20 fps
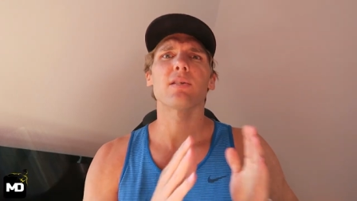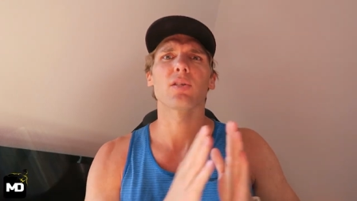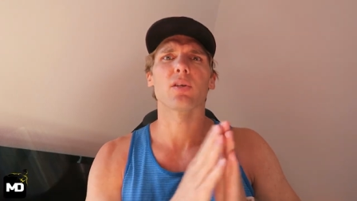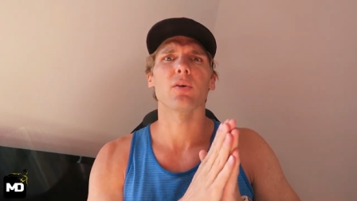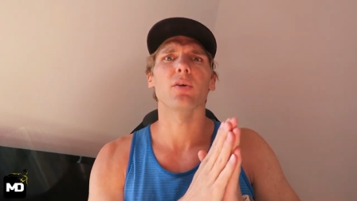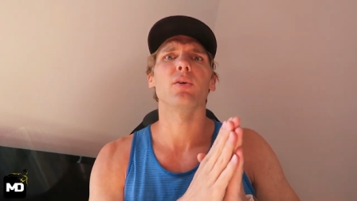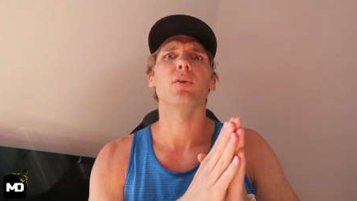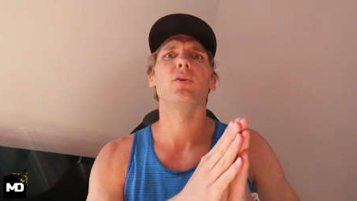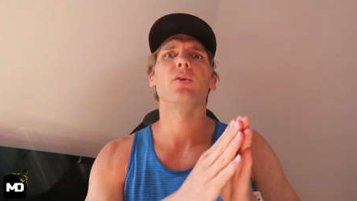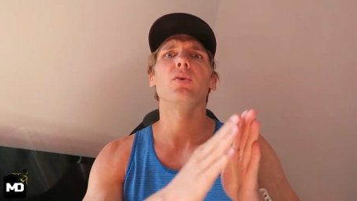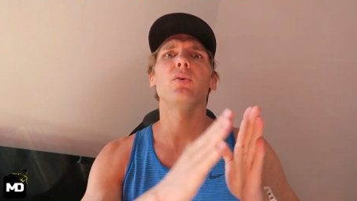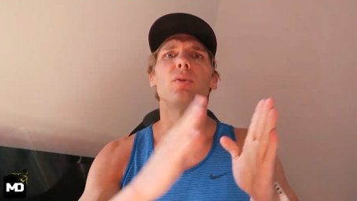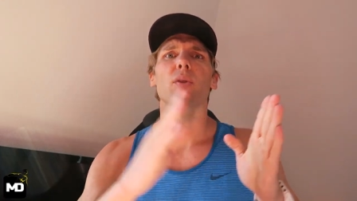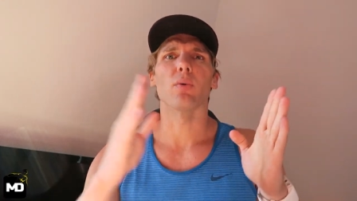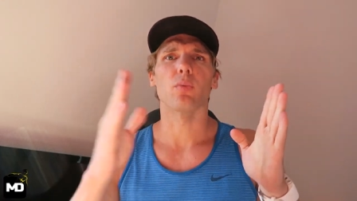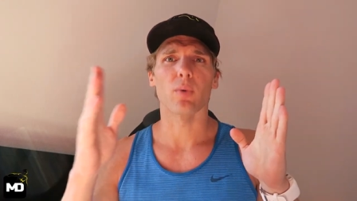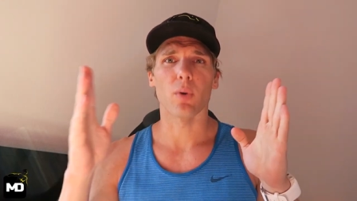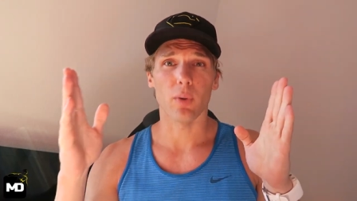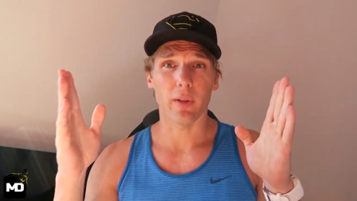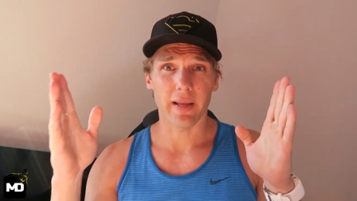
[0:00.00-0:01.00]
So you do
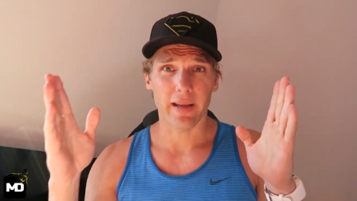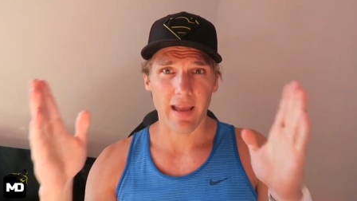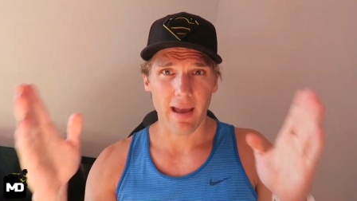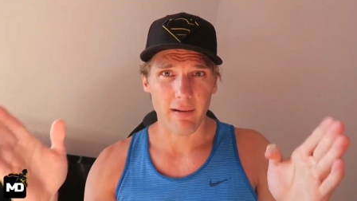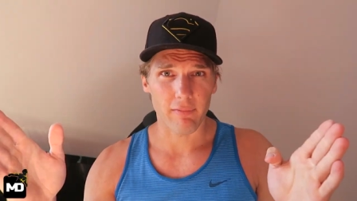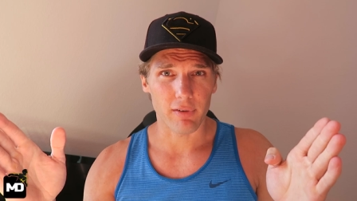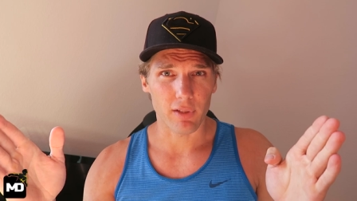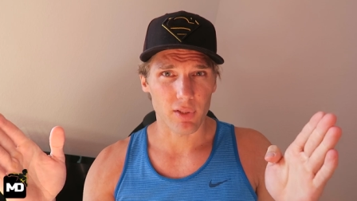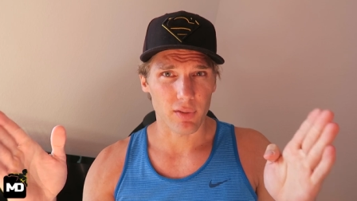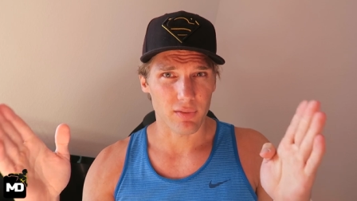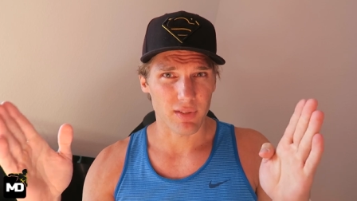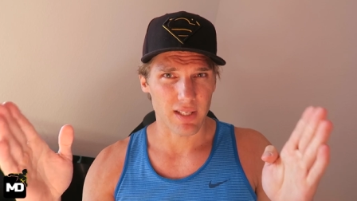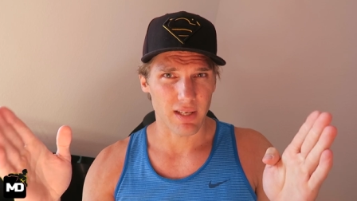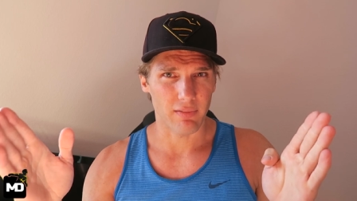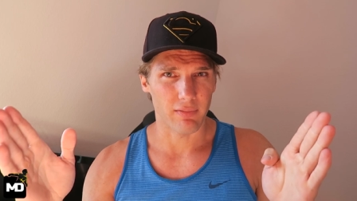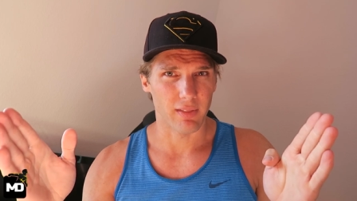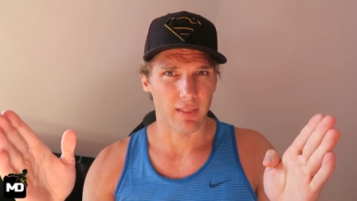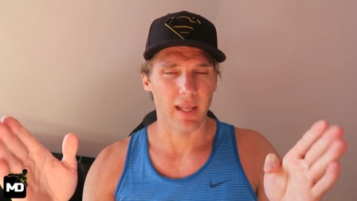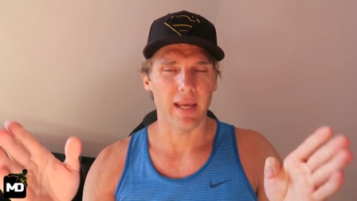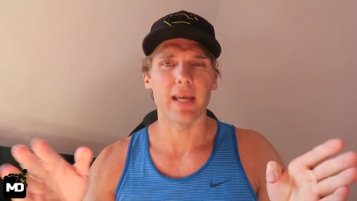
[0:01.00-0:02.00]
the rolling average of
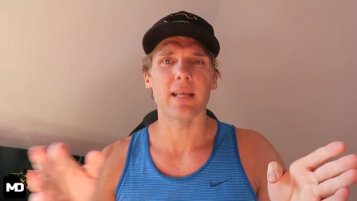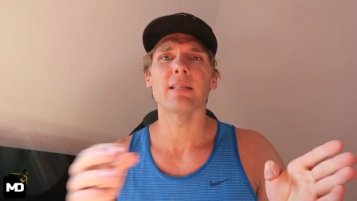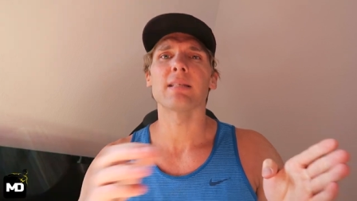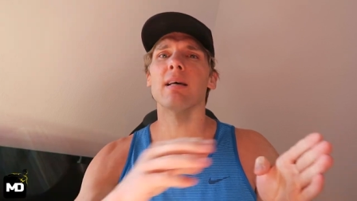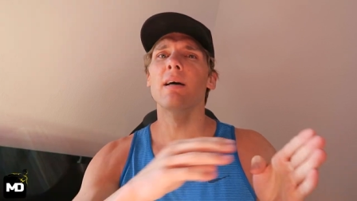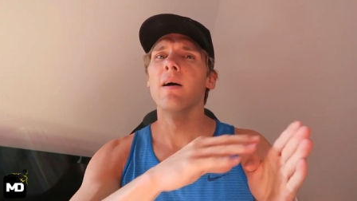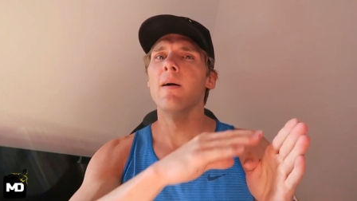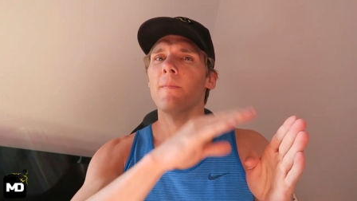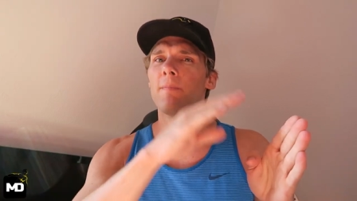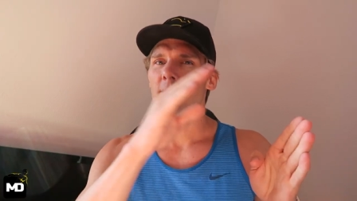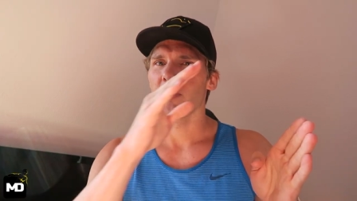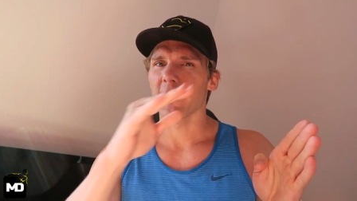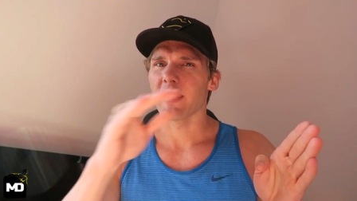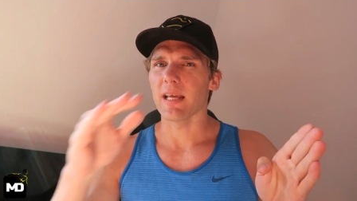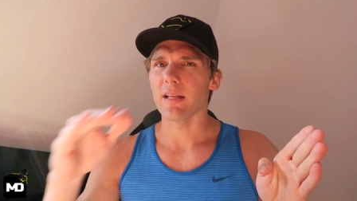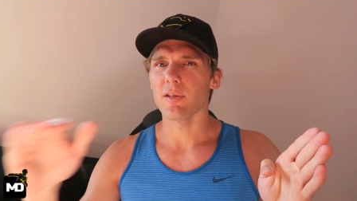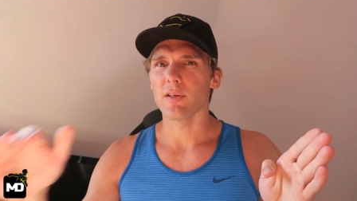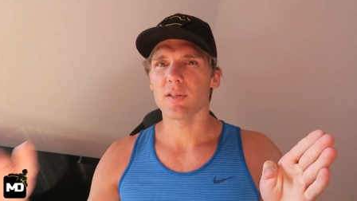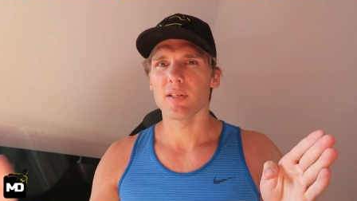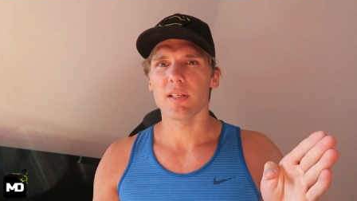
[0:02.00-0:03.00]
seven days and
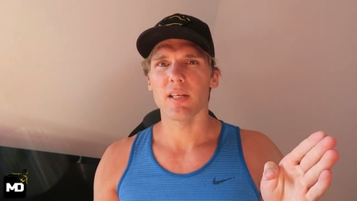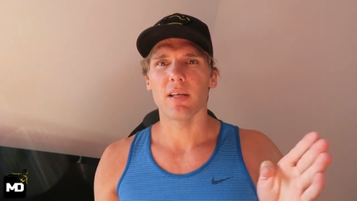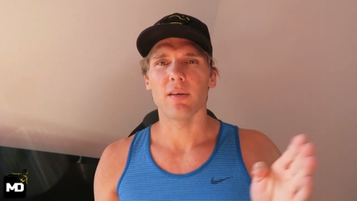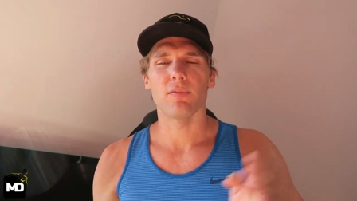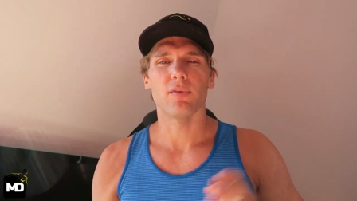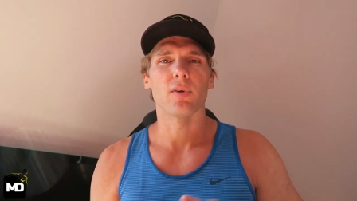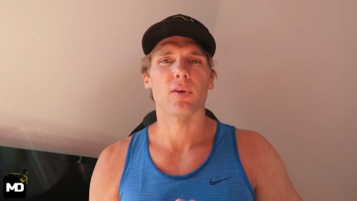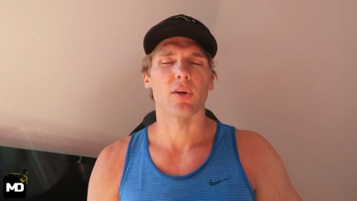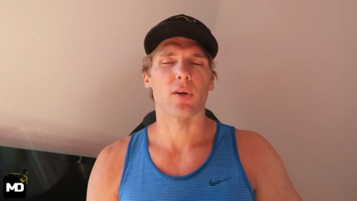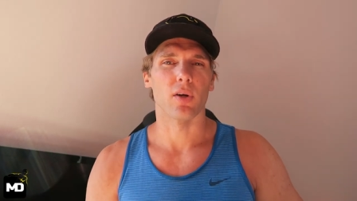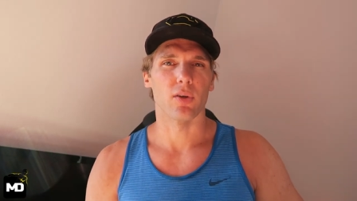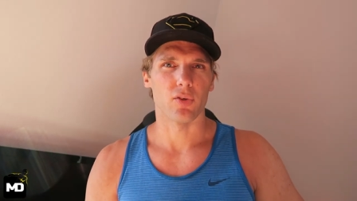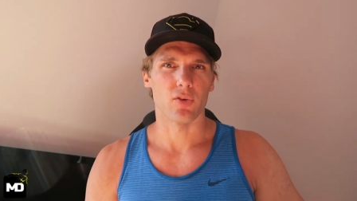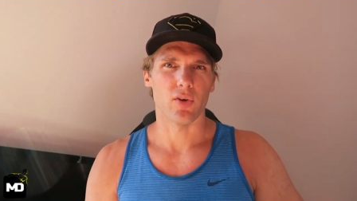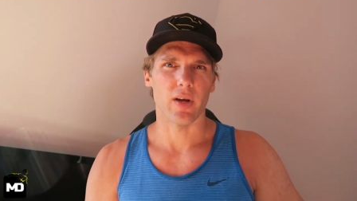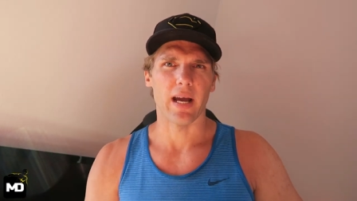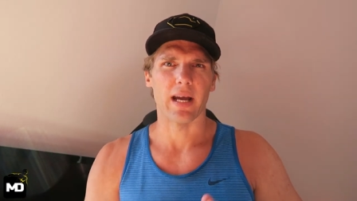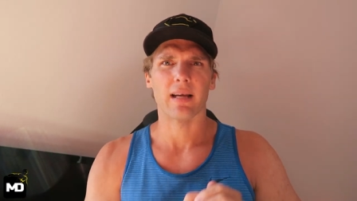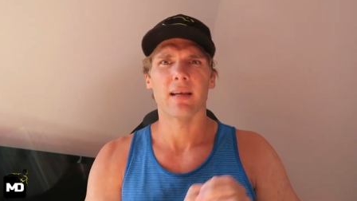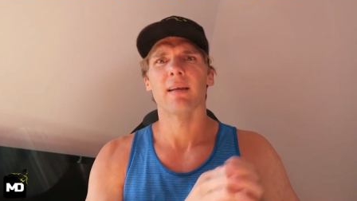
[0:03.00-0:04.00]
then you see if you're on
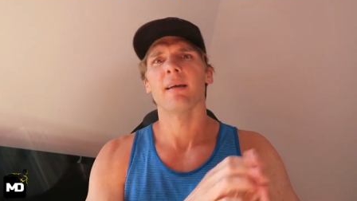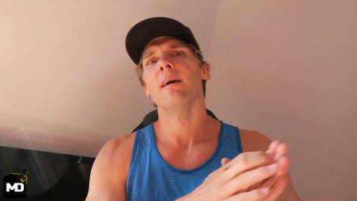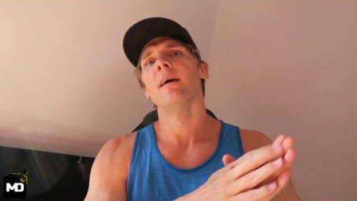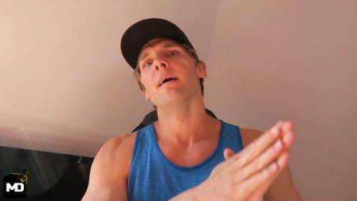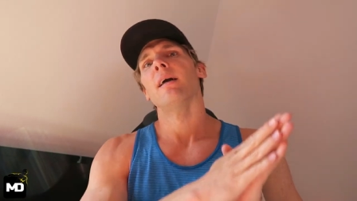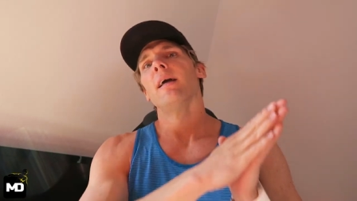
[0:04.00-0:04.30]
track.